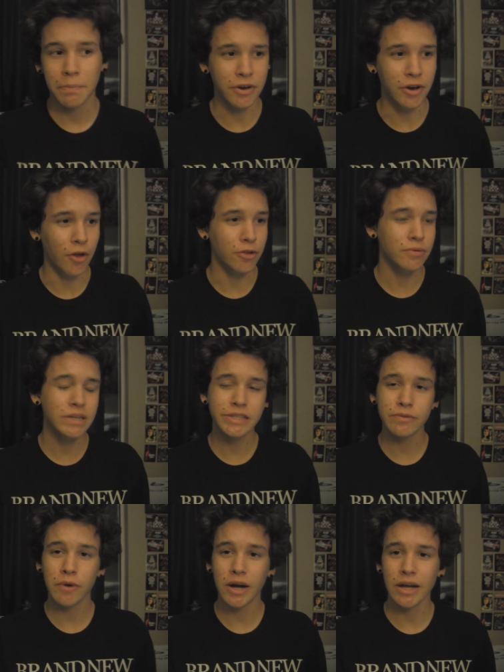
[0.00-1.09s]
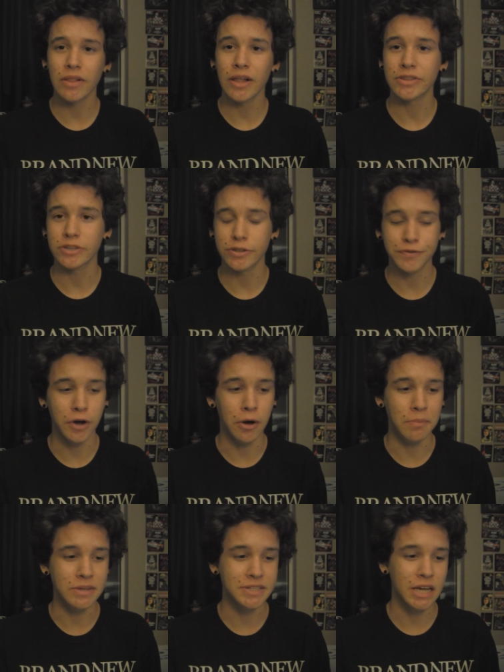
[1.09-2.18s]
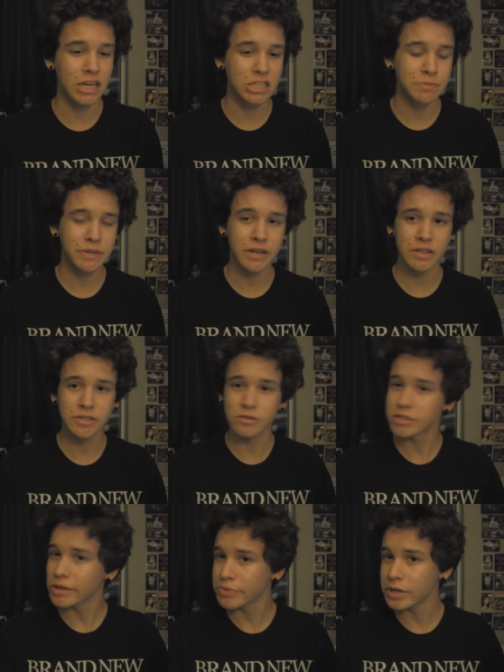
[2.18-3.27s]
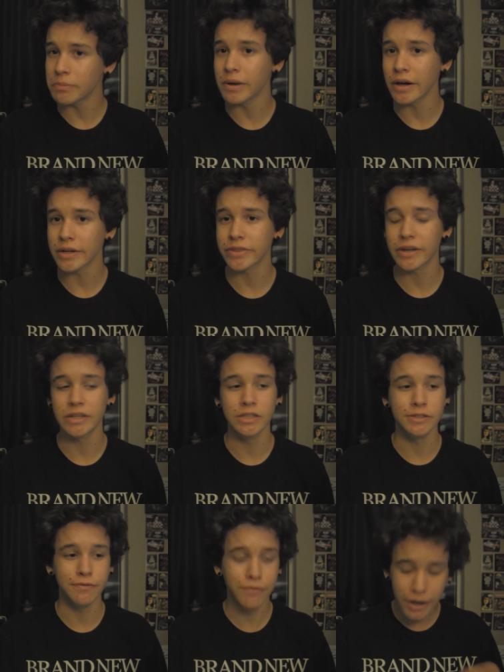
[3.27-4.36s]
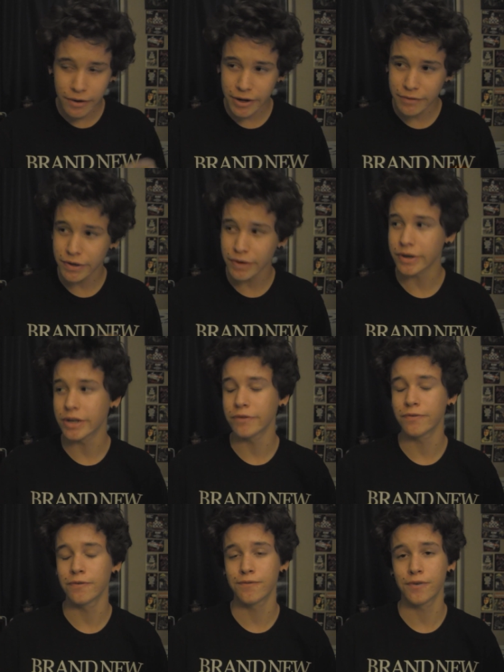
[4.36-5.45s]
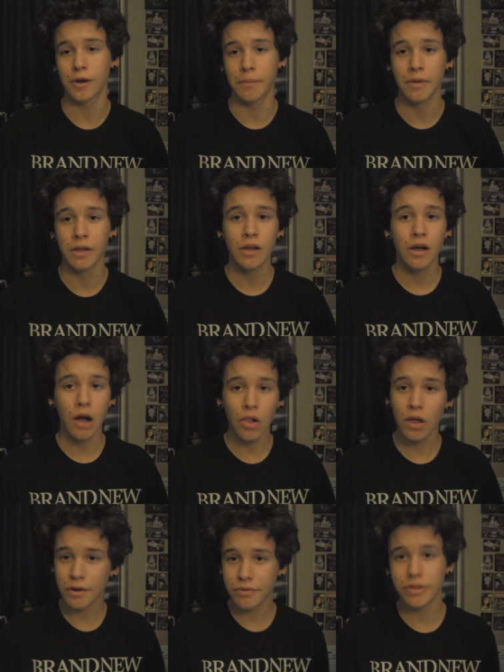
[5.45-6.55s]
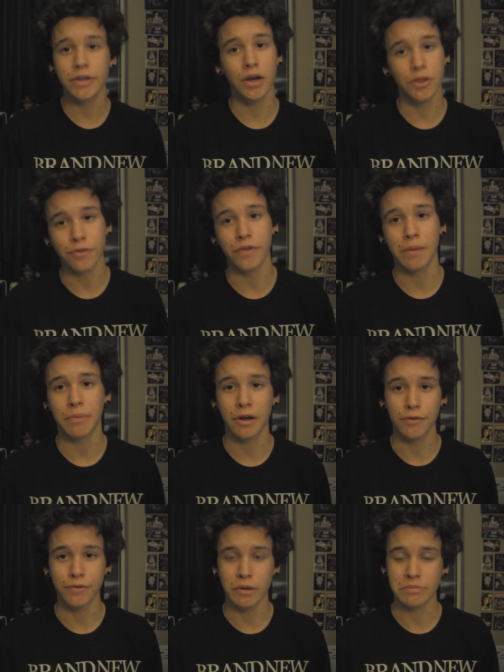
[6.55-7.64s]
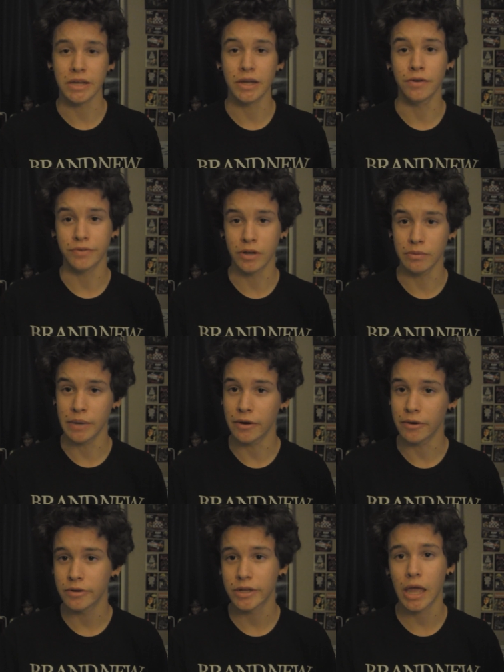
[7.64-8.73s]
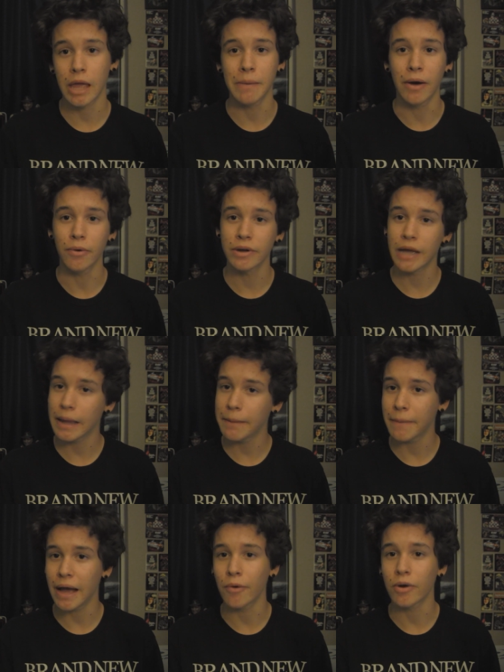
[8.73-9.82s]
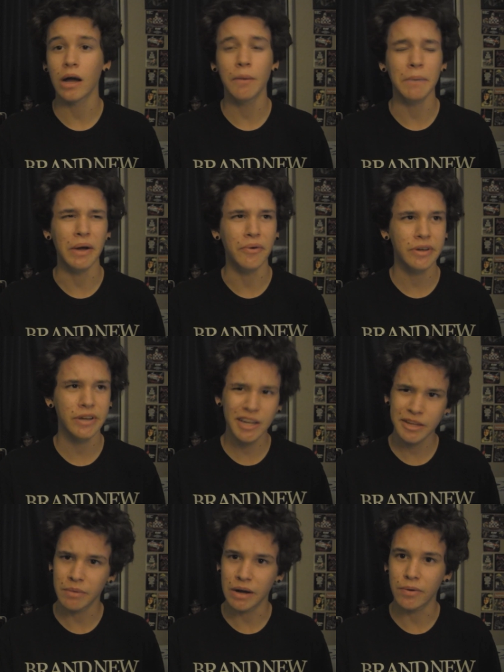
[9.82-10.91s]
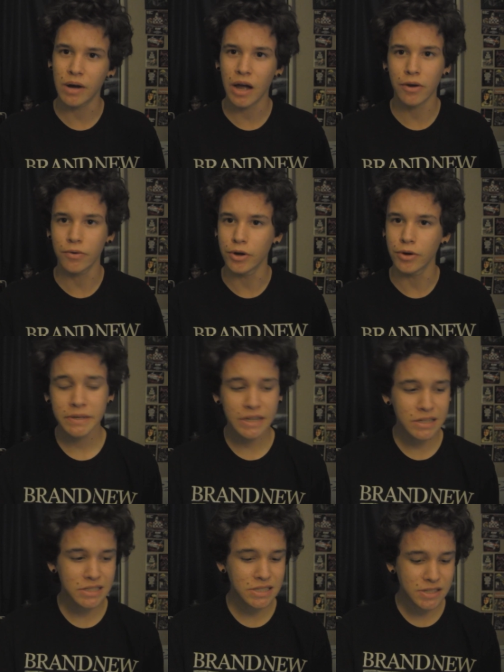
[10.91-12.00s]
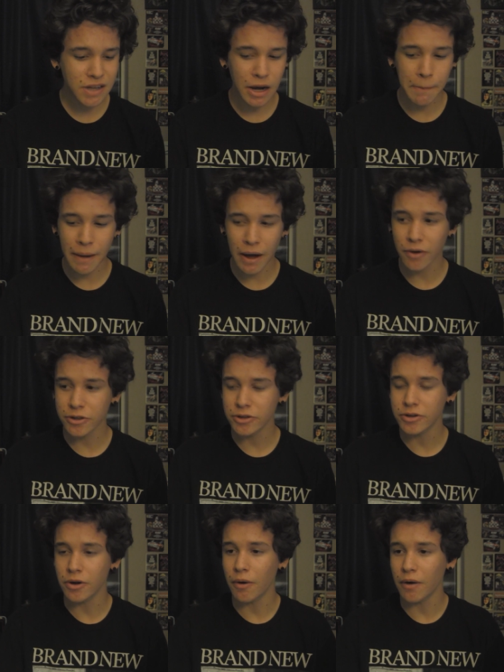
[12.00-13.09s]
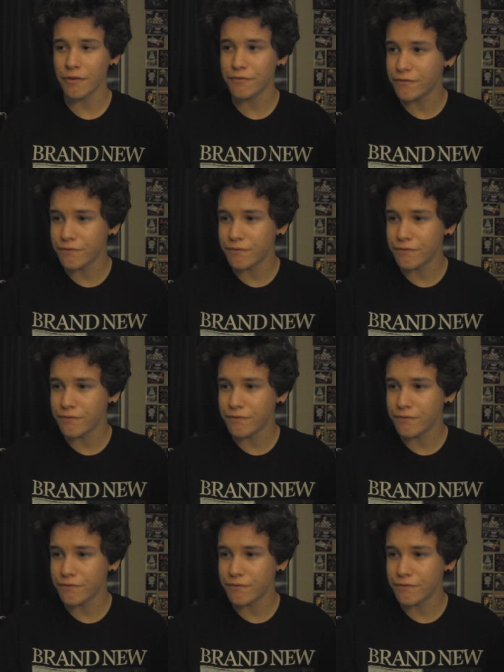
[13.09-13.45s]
But no, the reason why I like this film is that it's because there's something about it that is very, very different from a lot of the other vampire films that have come out, came out, came out, come out, came out, I don't know. Because it's not about, you know, a